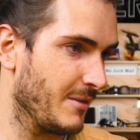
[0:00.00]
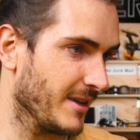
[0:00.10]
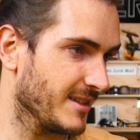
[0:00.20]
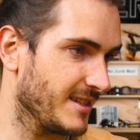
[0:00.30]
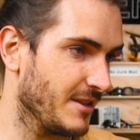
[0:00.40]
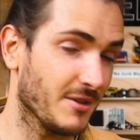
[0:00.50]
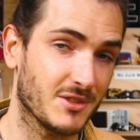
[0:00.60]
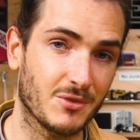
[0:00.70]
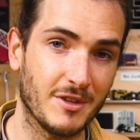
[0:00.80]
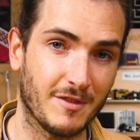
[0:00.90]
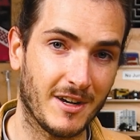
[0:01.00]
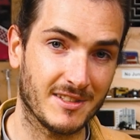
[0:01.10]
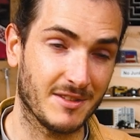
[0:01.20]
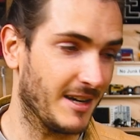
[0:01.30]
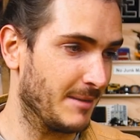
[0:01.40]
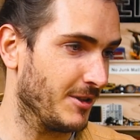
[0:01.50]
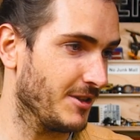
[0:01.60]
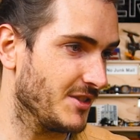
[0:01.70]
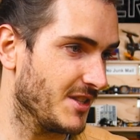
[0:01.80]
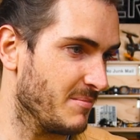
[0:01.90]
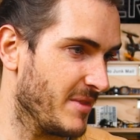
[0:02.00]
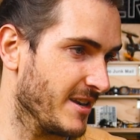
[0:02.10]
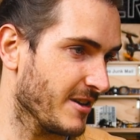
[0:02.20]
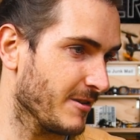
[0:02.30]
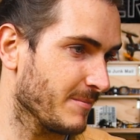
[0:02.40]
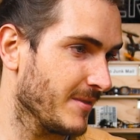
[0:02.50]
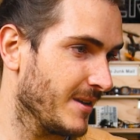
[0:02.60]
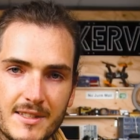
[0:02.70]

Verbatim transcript: We can see those three files have uploaded to the Pico.